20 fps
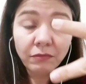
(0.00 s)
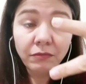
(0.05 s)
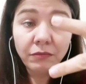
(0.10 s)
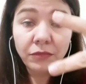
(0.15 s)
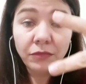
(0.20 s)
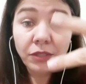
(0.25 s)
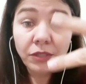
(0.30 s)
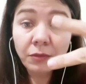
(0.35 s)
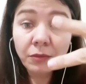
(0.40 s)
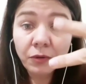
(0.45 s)

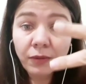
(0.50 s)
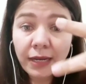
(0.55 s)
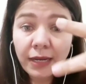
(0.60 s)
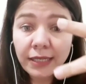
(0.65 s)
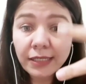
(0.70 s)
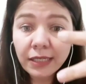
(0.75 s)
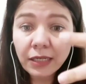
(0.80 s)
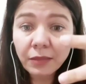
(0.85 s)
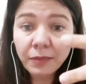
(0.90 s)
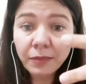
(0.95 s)

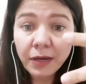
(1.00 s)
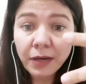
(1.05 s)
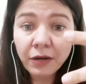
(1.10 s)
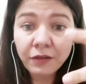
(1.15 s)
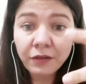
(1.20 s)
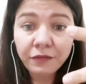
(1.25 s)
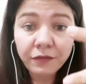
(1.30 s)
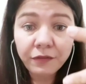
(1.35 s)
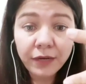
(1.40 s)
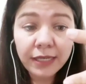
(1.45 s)
summarizing and
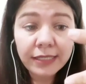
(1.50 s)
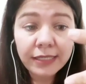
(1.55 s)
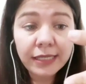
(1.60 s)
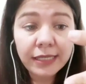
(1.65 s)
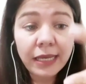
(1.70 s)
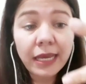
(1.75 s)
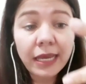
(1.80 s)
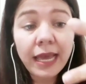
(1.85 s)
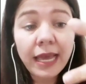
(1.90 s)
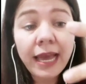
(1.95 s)

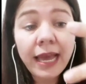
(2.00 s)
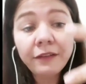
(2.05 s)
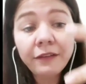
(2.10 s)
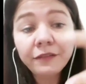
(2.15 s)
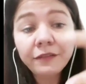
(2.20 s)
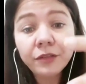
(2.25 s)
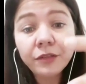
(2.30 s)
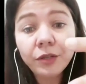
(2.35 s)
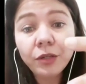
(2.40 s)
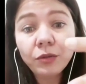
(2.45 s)
paraphrasing.
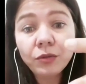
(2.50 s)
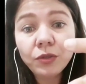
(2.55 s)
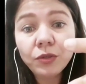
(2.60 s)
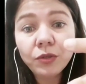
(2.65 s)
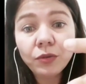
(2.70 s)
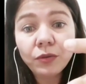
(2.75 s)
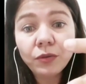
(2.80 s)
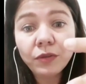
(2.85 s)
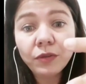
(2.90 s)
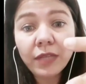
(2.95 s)
After you
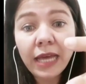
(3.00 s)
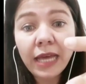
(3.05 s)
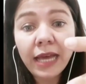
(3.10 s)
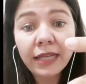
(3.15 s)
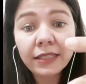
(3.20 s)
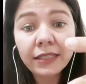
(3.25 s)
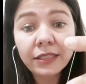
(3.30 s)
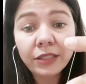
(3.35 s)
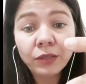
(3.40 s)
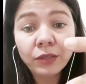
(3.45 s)
do
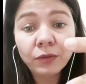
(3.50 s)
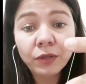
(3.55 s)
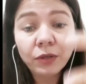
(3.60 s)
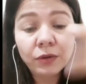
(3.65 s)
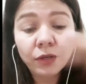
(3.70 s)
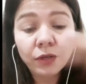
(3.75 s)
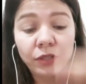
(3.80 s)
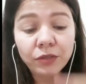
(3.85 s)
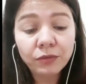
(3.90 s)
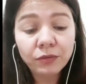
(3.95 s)
that, you are
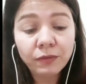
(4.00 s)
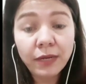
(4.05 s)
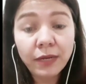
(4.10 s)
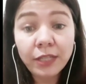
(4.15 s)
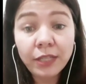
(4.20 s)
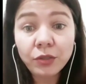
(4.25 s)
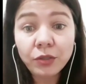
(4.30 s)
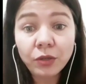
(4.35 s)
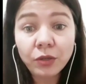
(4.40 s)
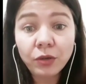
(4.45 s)
going to
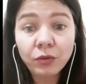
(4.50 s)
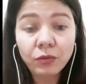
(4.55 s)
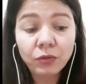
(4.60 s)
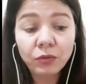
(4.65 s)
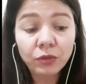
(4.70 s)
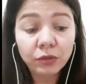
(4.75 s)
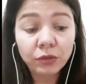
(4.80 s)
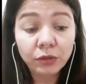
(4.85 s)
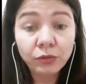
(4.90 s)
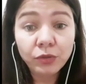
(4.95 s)
write your
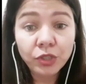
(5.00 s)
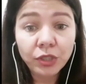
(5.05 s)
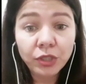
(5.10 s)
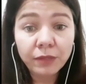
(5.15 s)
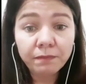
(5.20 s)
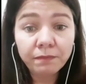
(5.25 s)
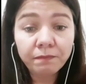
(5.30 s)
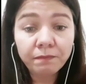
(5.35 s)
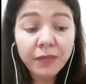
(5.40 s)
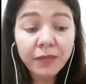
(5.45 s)

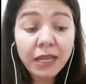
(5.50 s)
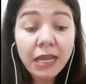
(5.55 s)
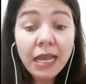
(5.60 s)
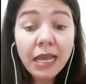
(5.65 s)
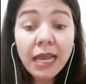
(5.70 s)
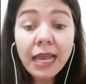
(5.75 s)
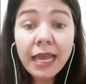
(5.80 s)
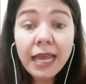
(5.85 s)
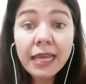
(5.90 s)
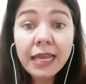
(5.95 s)
conclusion.
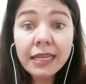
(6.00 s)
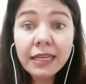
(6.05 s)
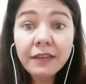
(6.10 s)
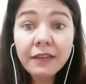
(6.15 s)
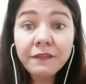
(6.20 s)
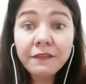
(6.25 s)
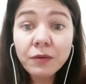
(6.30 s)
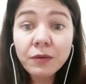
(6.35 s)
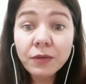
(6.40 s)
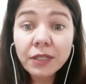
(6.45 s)
And
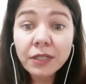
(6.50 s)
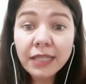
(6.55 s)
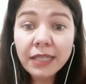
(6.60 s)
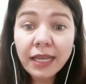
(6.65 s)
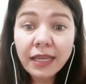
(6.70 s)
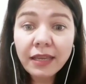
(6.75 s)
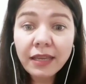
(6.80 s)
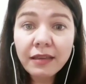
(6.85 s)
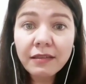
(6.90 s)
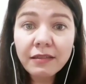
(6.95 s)
if you are
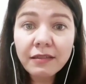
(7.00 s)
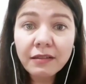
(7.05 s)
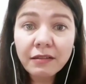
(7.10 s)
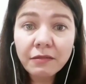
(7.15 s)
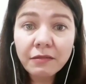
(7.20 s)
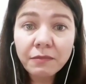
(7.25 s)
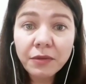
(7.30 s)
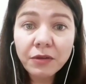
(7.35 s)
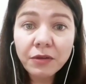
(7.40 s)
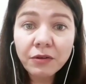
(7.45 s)
taking the
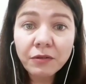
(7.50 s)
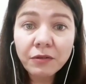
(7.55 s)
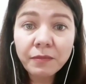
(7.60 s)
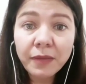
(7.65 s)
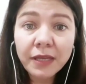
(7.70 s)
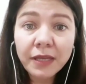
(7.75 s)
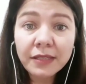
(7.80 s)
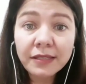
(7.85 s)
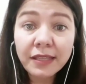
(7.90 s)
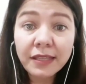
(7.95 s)

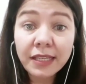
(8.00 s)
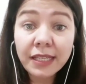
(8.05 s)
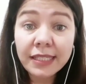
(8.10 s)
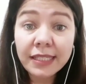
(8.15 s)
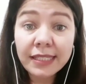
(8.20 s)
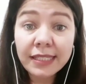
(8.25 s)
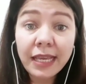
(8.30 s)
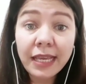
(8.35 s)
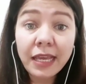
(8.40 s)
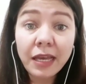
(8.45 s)
computer-based
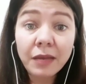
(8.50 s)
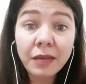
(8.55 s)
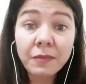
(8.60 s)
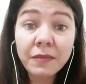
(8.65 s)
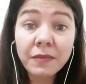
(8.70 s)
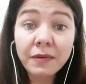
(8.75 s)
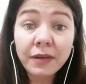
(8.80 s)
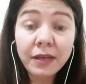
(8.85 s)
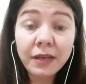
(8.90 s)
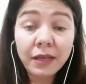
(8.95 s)

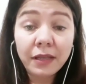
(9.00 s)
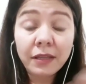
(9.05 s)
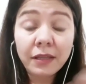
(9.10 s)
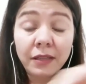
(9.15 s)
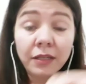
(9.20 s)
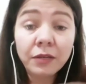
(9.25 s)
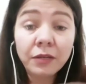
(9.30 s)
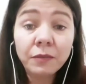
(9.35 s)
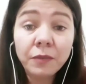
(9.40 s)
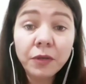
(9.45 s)
exam
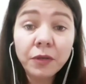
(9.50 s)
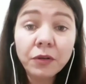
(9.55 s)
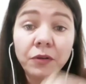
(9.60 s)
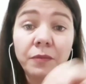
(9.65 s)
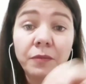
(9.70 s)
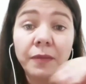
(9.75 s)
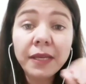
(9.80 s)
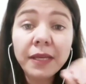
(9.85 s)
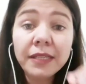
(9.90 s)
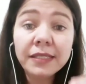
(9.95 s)

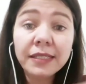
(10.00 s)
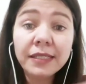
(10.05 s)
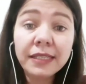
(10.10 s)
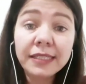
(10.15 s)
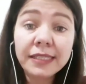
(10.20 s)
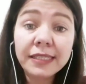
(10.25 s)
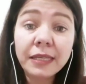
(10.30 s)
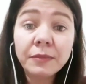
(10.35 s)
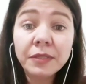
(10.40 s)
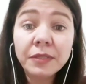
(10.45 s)

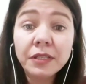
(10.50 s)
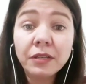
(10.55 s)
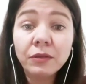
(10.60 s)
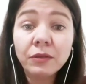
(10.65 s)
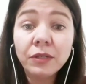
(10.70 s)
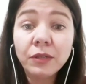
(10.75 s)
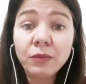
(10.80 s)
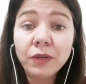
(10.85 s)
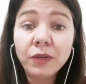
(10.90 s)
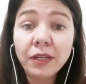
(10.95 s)
is the
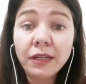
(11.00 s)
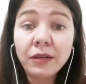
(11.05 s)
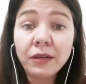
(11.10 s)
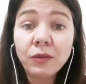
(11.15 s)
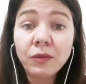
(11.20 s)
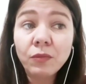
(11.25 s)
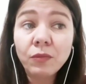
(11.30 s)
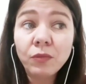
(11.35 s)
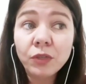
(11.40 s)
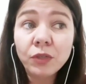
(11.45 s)
only one
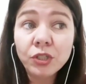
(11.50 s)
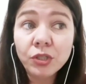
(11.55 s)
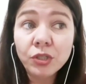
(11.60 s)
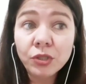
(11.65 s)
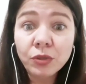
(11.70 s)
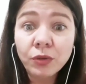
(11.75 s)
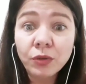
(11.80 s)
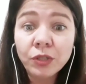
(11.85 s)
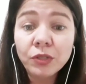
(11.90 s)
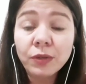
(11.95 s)
which
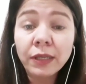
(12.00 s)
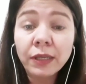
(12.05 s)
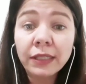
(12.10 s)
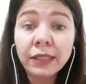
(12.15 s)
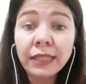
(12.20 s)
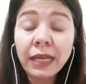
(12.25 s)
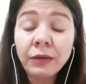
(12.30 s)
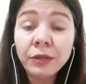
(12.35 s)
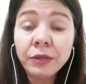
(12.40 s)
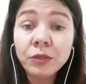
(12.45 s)
is going to
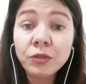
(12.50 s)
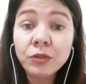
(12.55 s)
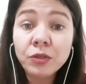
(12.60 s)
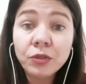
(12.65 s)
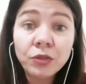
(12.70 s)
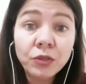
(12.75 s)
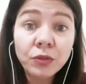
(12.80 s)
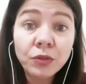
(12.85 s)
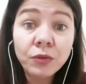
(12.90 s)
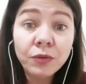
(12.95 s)
allow you to
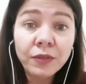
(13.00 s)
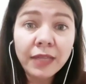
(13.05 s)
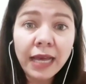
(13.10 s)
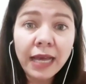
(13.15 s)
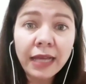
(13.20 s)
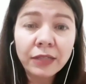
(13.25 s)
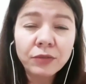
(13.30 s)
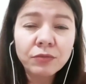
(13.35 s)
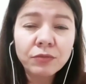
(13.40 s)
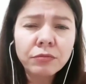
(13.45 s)
do
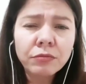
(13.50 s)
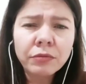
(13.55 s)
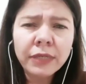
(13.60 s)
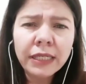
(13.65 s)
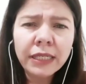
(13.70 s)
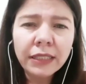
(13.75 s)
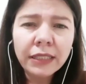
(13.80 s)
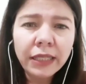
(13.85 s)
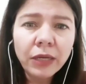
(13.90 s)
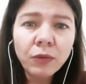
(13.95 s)
that
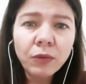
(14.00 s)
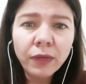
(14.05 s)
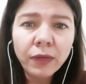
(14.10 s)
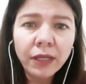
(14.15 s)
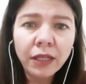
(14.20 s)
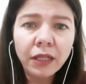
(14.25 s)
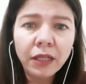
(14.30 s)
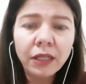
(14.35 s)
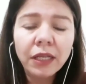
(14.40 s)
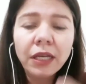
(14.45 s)
really
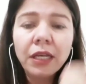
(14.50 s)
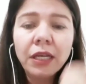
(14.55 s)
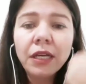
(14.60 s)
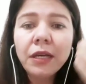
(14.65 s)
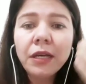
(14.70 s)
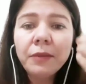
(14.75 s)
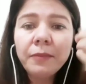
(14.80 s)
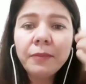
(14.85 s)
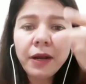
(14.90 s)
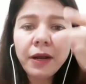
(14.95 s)
well.
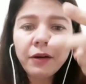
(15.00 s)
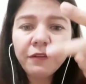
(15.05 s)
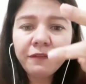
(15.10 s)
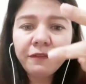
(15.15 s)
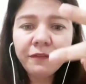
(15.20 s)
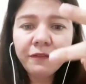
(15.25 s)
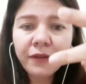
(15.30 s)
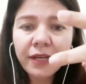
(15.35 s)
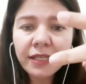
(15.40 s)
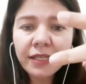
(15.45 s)

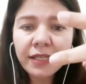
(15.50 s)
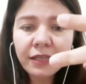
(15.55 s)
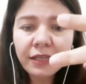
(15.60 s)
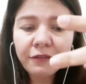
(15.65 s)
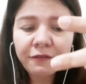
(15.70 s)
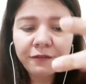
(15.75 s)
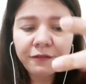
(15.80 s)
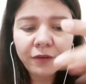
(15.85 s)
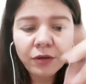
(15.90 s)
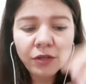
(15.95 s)

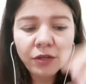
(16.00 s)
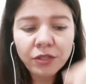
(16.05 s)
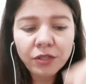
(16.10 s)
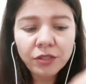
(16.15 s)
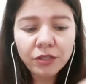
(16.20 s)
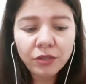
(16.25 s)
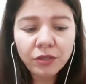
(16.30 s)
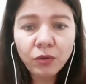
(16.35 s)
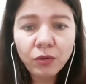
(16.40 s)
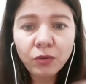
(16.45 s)
Paraphrasing
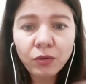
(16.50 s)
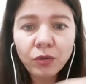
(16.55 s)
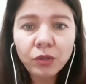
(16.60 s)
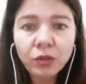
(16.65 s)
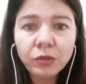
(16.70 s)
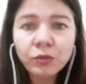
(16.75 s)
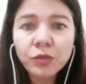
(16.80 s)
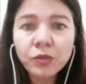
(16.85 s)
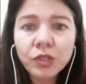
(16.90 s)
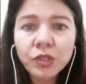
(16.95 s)
first,
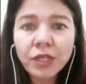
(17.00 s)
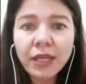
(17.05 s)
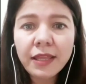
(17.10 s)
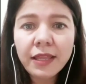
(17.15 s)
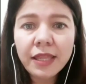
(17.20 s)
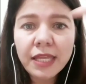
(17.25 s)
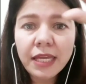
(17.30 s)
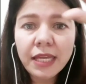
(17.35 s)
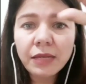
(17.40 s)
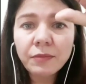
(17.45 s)
conclusion,
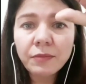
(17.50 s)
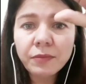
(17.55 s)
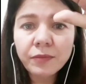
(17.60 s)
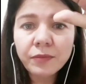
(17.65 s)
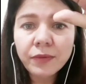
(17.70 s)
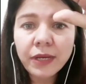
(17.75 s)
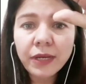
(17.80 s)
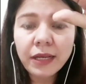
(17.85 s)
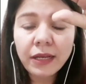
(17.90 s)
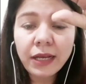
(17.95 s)
and then
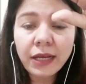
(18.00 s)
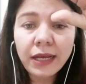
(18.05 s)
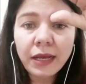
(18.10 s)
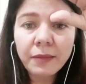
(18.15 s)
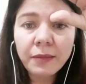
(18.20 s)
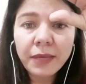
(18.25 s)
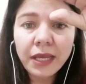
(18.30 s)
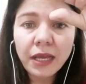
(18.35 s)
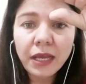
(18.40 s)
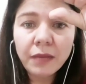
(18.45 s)

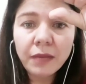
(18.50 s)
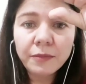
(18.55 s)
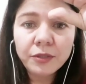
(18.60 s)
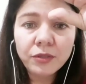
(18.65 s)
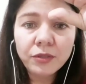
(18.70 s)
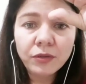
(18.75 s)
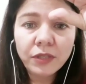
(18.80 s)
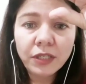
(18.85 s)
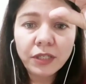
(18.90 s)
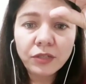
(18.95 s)
coming up
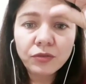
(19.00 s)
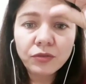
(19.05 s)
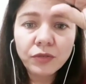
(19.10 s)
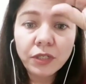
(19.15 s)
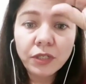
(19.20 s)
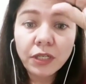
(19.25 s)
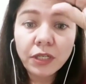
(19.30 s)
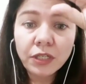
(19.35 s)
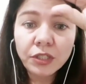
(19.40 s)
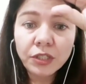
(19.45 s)
to the
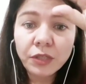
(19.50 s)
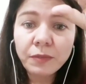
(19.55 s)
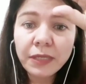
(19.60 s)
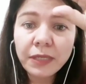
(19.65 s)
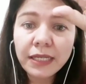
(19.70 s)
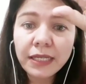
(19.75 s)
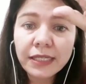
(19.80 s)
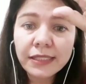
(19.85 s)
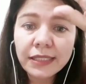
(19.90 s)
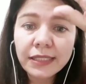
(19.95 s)
introduction,
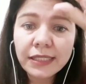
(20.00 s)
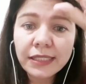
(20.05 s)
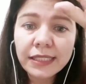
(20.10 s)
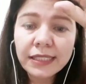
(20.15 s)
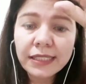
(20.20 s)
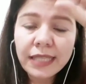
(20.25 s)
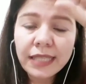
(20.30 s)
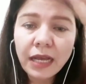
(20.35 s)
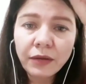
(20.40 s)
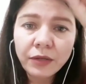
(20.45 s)
because this
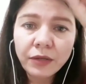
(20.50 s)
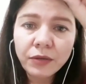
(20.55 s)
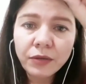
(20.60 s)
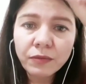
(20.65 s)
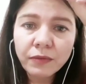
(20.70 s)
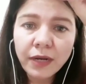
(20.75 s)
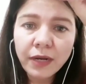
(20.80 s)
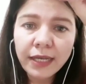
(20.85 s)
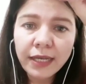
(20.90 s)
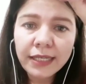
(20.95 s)
is how you
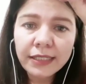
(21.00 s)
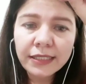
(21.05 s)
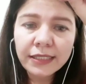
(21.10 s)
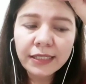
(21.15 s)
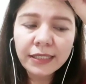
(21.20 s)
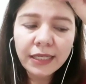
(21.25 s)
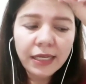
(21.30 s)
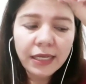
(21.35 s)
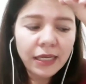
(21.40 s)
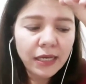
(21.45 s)

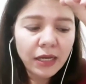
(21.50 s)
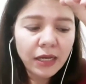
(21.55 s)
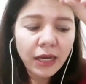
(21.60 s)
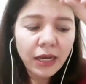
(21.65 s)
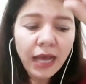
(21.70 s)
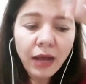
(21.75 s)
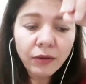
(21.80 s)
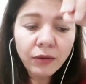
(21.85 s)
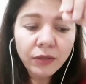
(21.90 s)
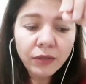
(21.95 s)
write,
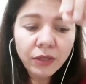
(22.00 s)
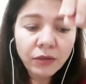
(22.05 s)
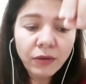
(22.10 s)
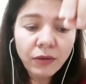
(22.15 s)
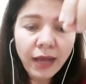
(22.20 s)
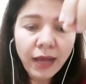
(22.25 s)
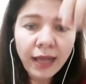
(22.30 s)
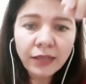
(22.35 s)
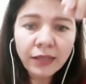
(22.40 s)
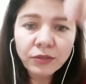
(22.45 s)
how
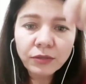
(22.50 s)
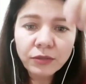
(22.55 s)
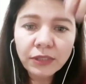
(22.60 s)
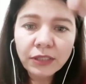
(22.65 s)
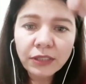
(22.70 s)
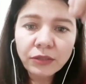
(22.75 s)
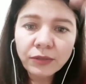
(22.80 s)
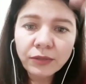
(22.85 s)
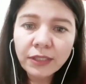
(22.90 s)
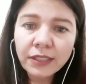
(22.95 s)
you
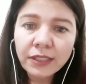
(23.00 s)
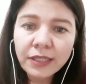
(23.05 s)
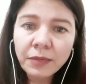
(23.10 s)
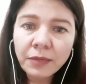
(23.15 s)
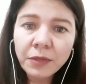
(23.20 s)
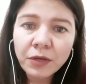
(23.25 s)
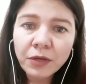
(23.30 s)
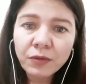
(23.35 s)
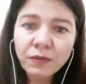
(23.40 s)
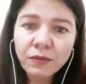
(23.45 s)
actually do
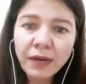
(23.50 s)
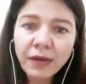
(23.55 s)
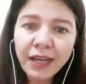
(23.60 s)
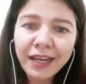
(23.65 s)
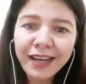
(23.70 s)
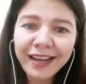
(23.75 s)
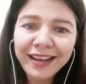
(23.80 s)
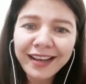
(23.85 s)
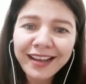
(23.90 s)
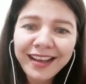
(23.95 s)
academic
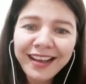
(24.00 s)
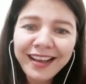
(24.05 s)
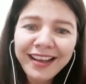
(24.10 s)
writing